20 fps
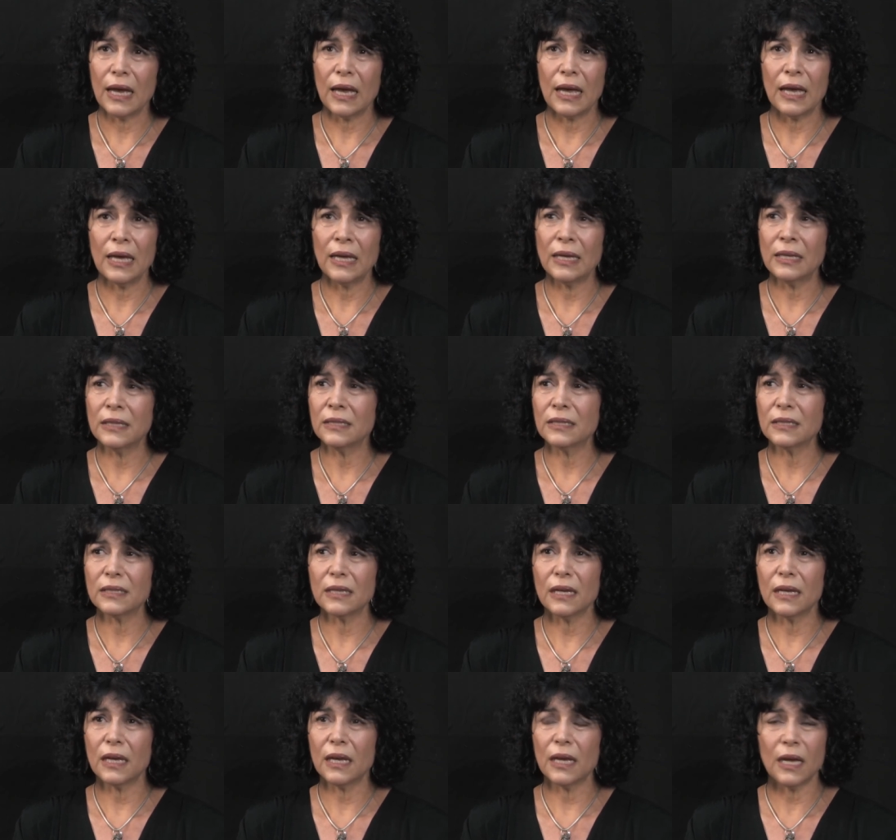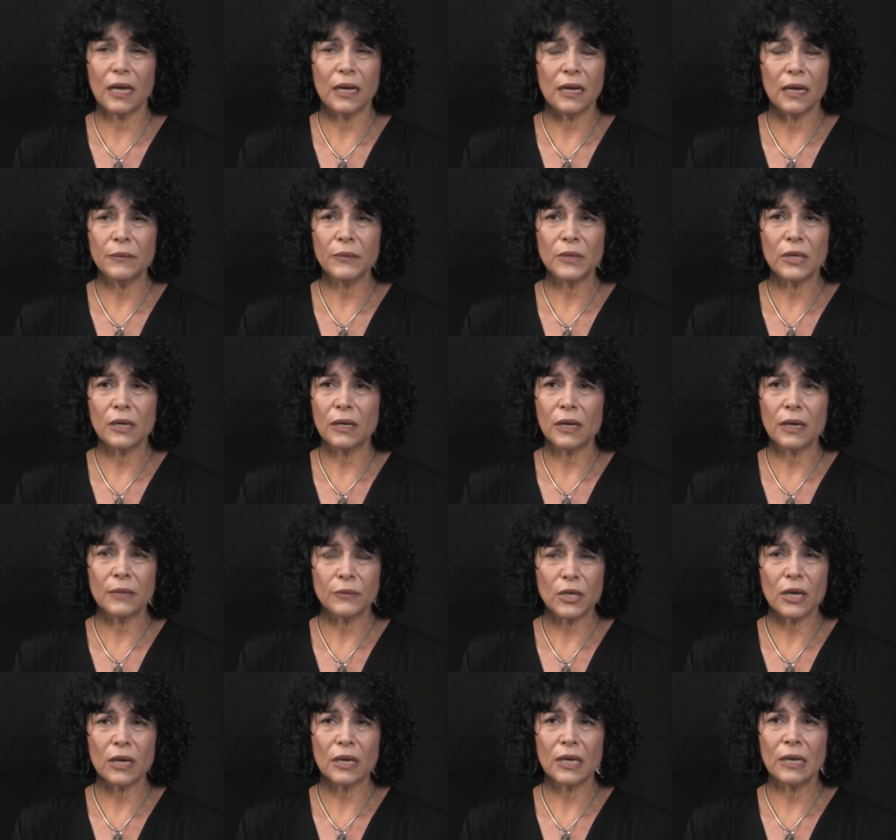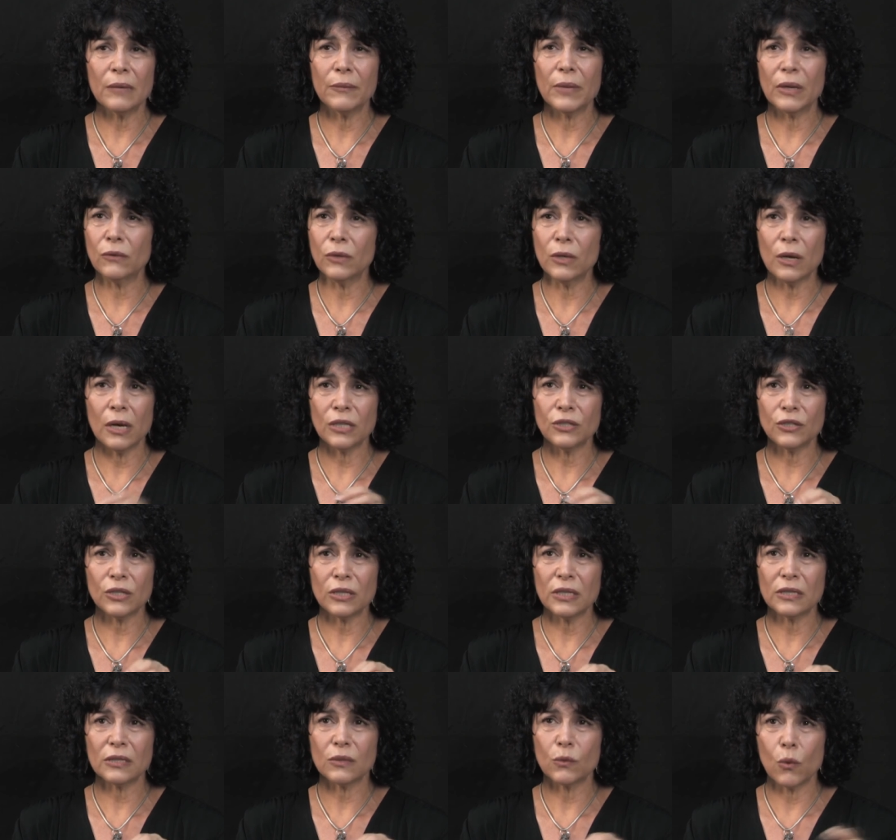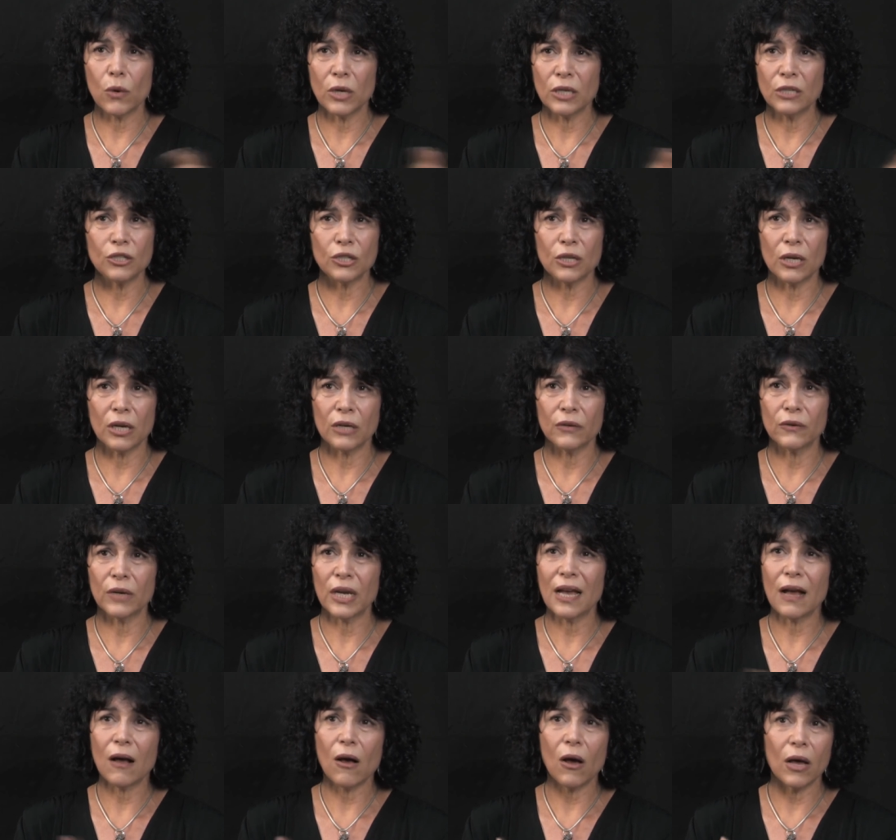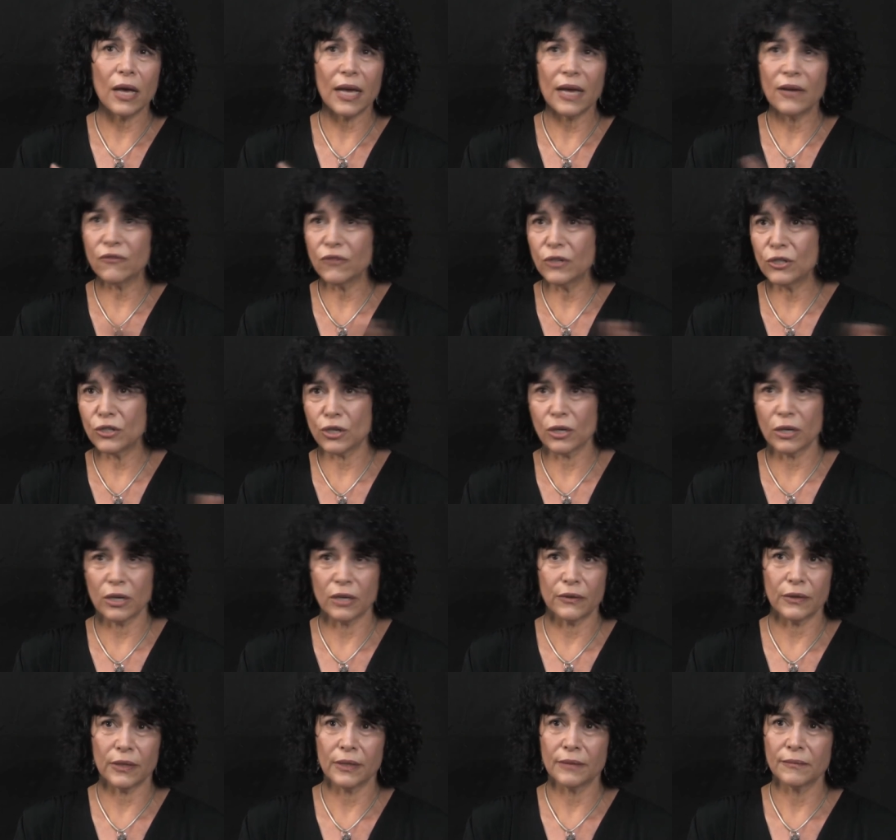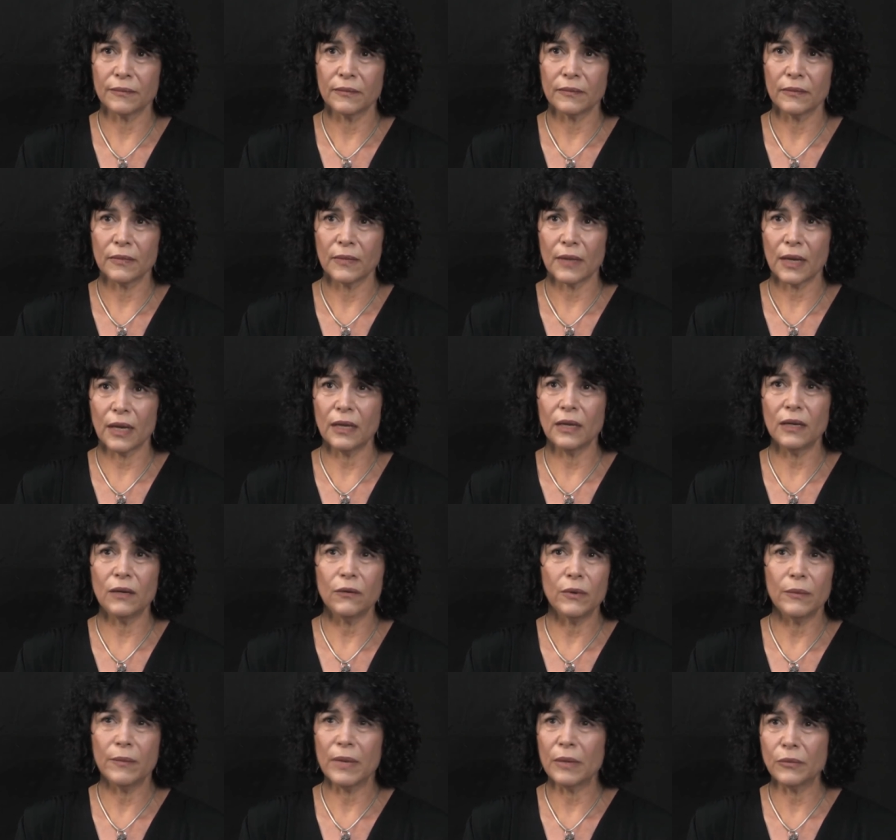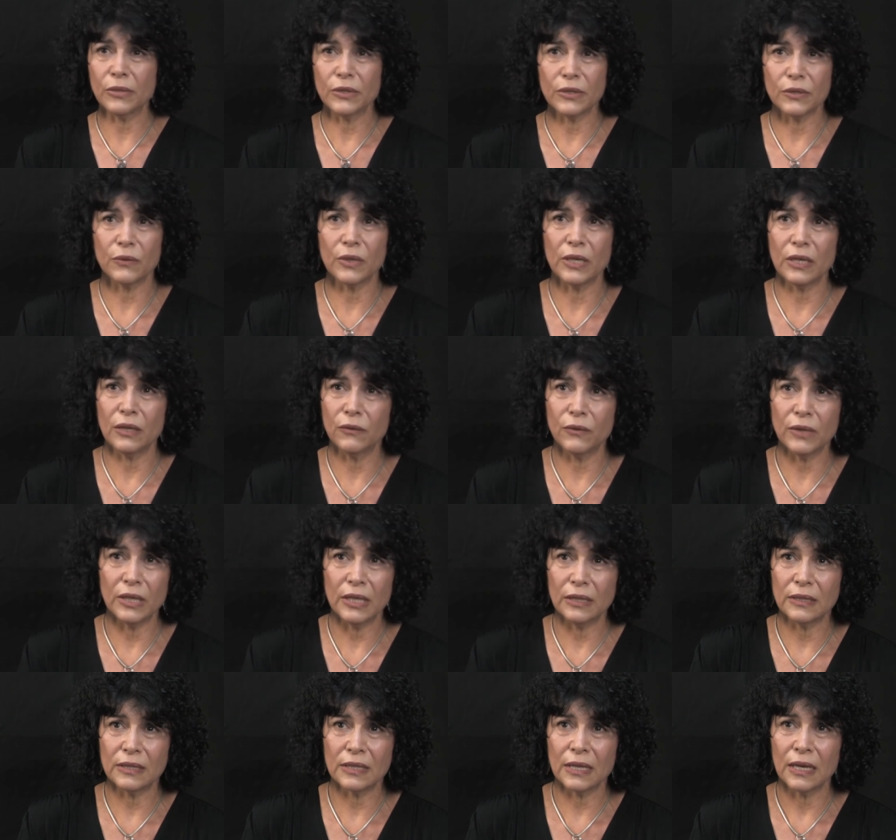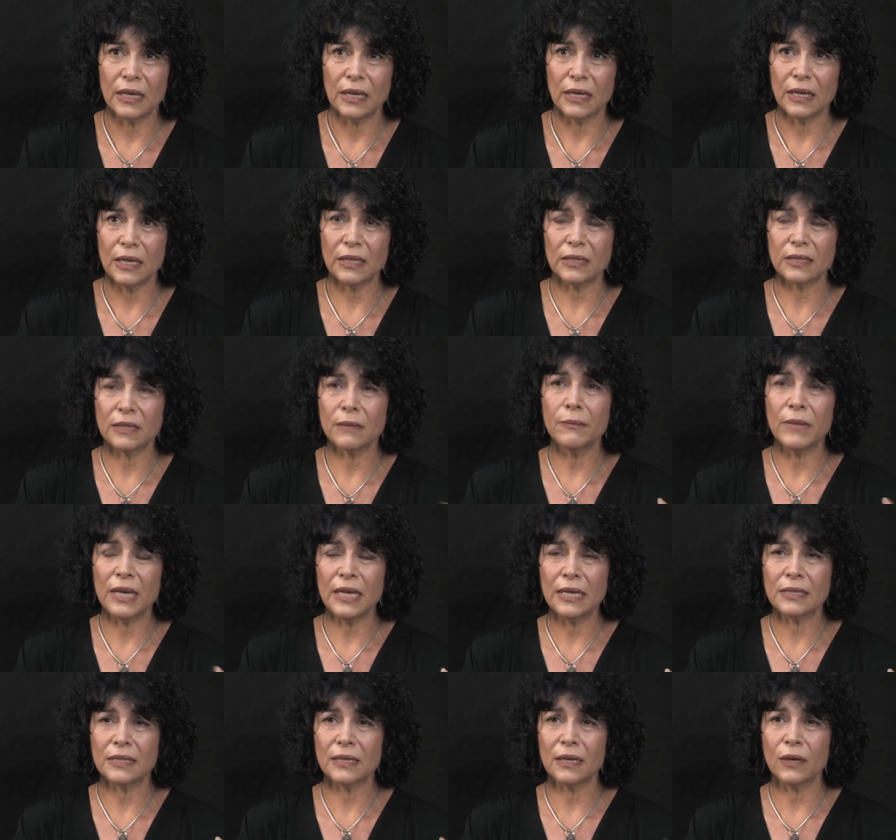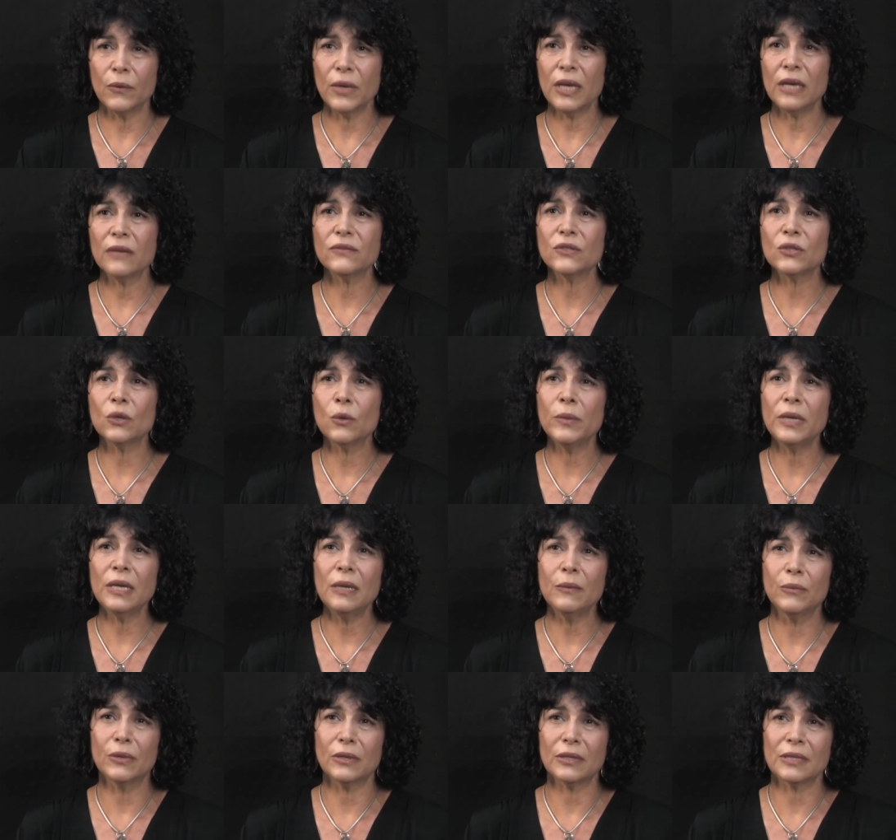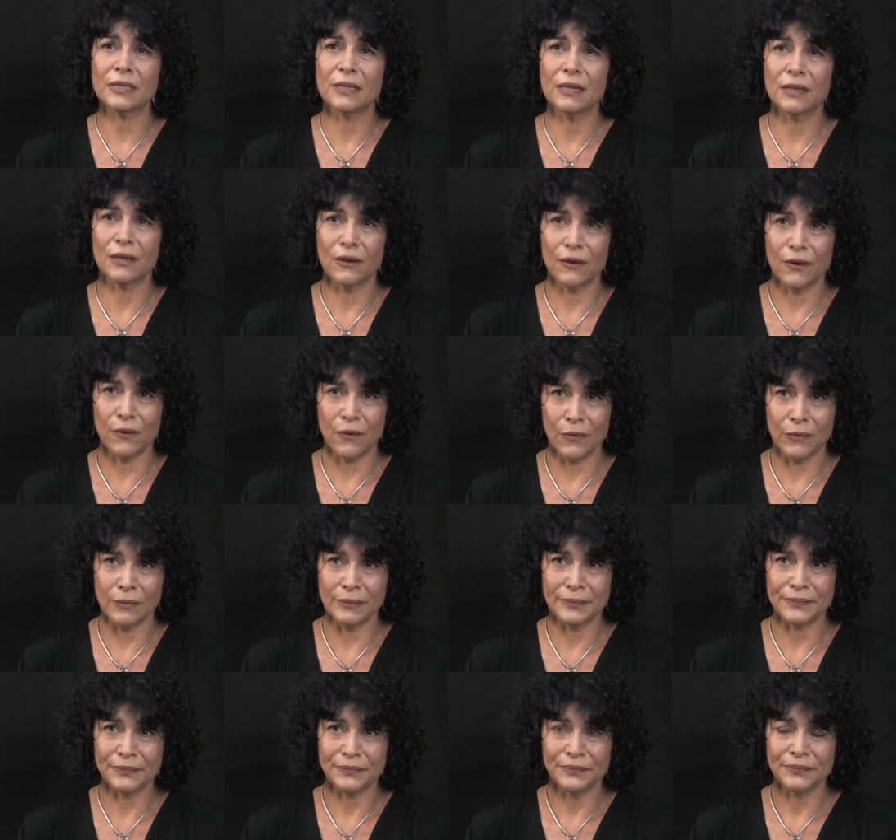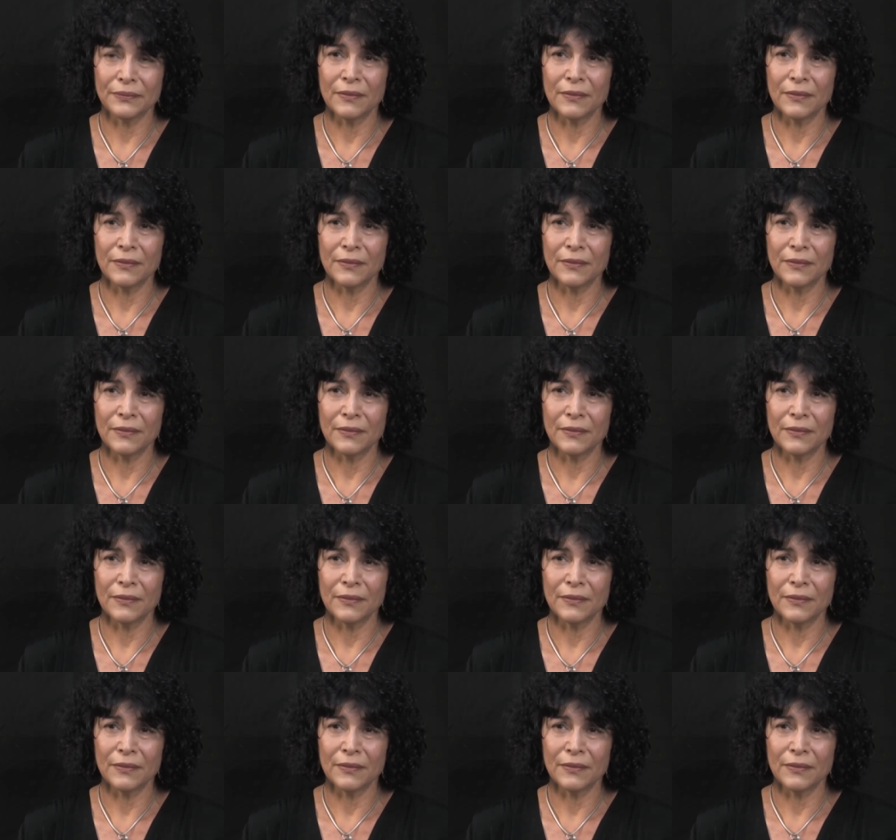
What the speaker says: and I'm talking about not just one genre, every genre. And he remembers what he reads. It's amazing. We have so many books in our home